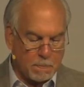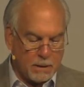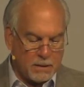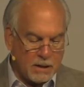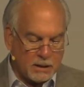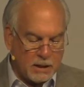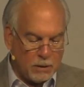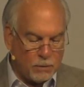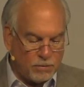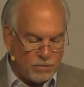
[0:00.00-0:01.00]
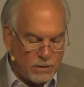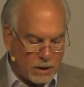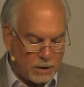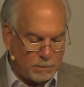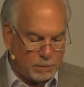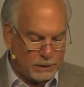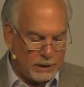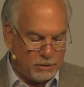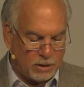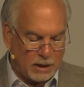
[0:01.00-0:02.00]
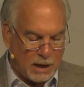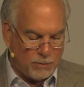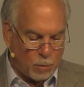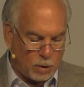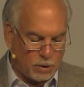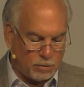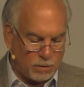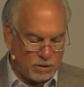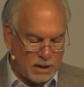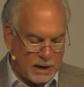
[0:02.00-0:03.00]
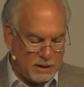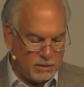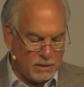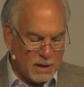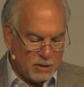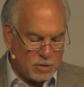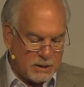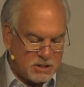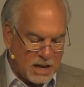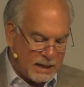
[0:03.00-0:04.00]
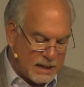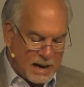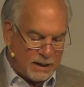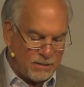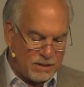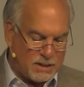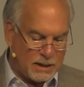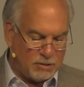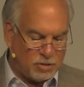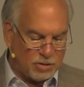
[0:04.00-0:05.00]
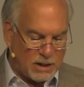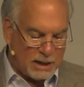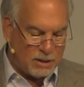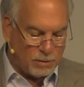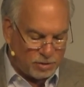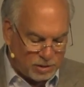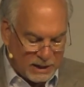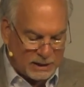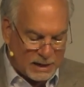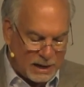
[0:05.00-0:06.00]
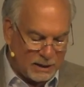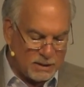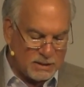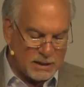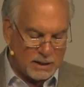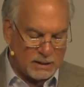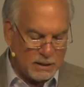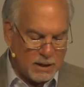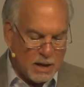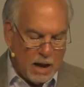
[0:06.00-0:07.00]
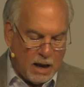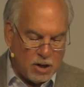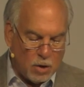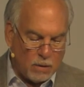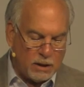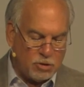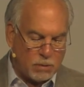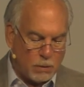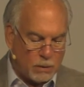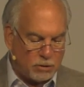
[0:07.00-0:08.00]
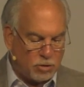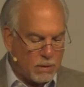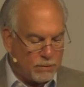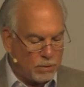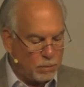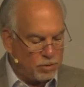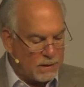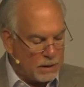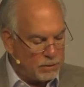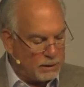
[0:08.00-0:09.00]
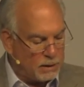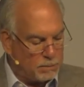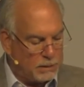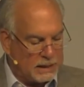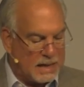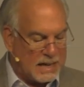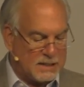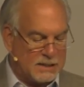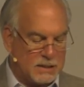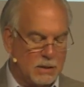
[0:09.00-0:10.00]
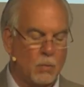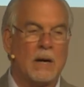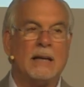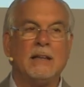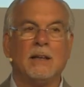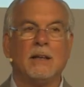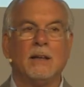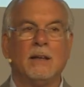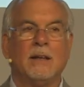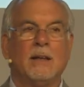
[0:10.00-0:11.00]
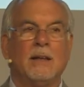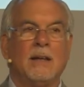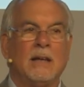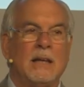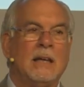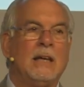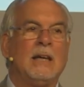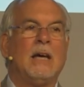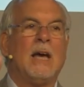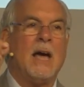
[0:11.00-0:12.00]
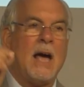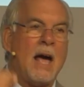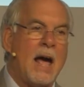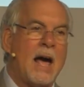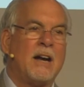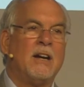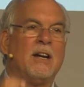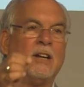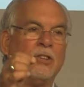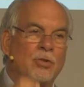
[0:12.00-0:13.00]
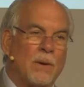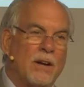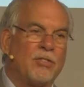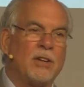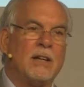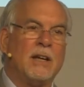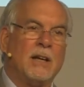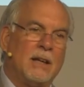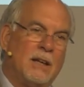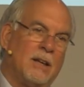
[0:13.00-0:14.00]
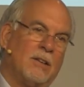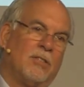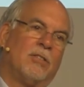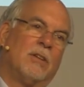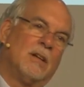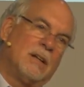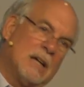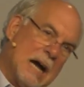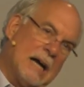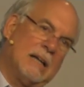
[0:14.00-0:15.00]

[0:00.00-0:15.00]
And then the king was very pleased and gave orders for Daniel to be taken out of the den. So Daniel was taken out of the den, and no injury whatsoever was found on him because, what? He had trusted his God.